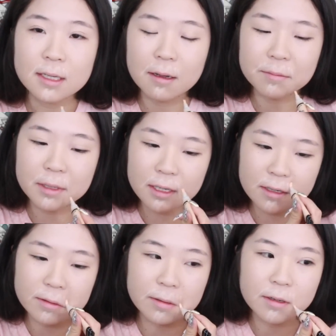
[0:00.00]
I
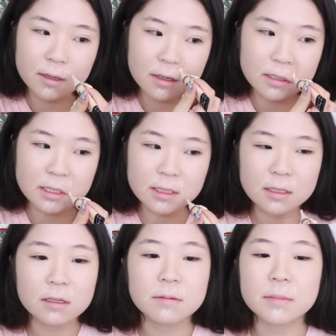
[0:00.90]
made a
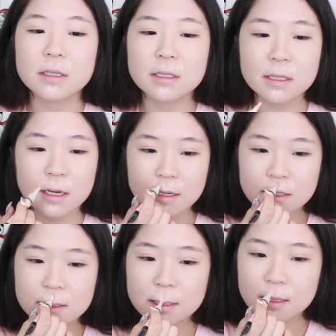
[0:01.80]
concealer
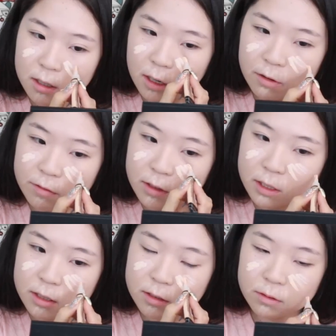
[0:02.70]
mustache. I
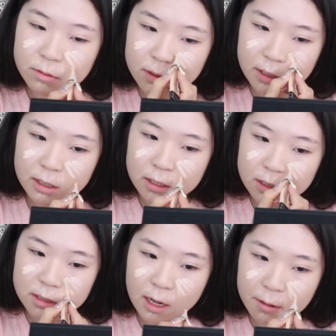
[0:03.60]
really don't like
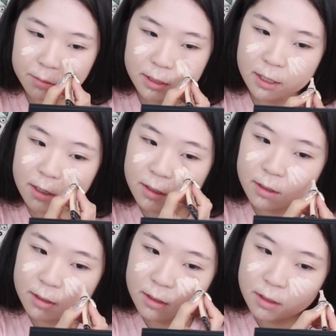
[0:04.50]
this applicator